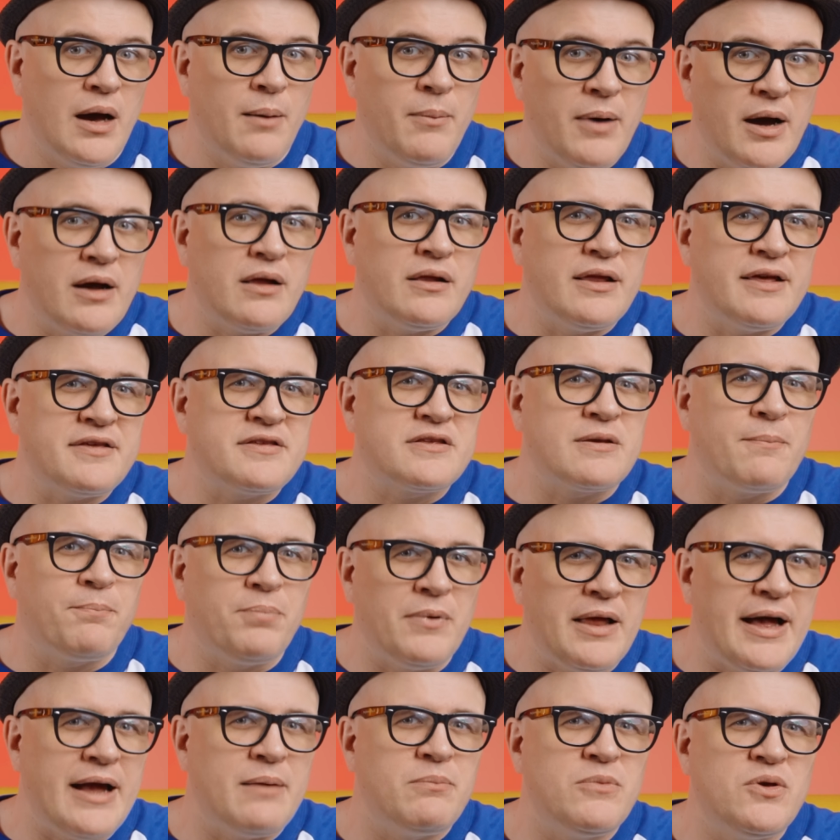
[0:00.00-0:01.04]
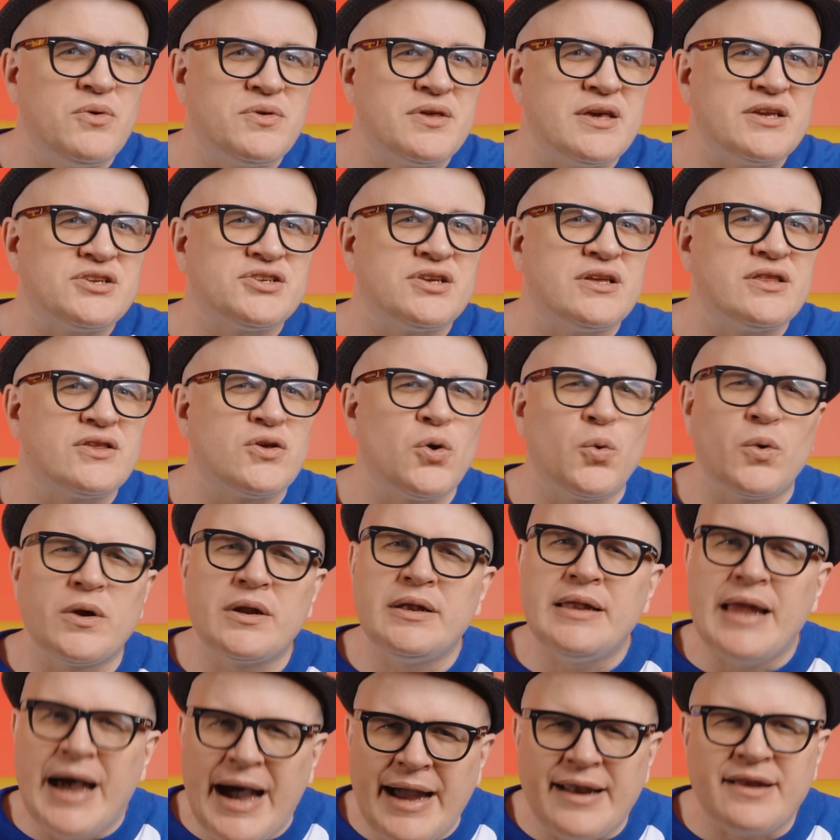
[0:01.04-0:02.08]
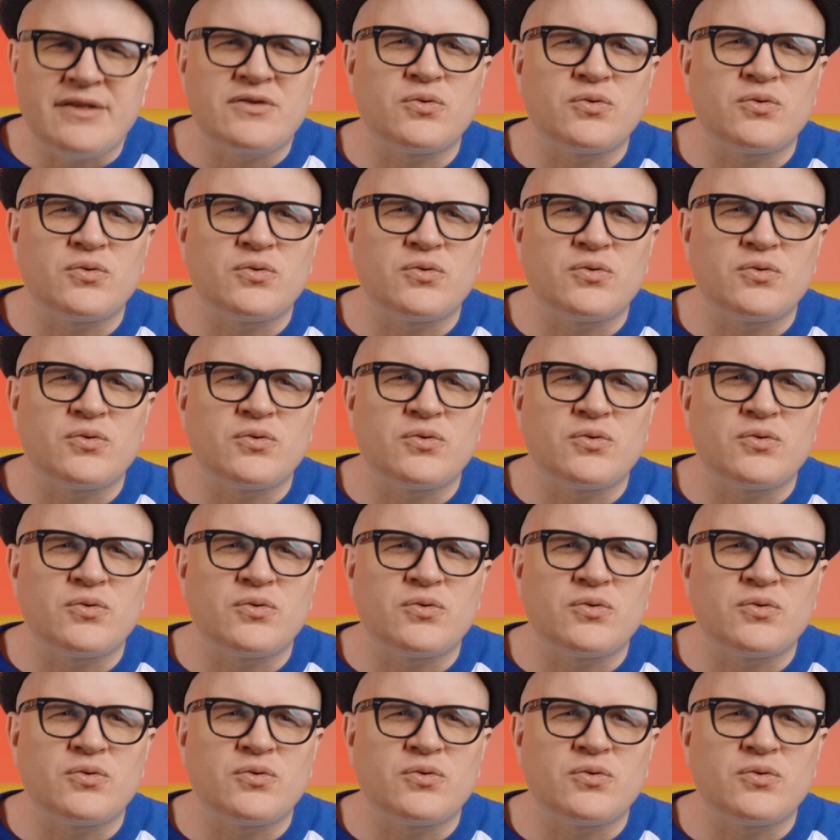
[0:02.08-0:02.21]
Among a list of blind musicians who were not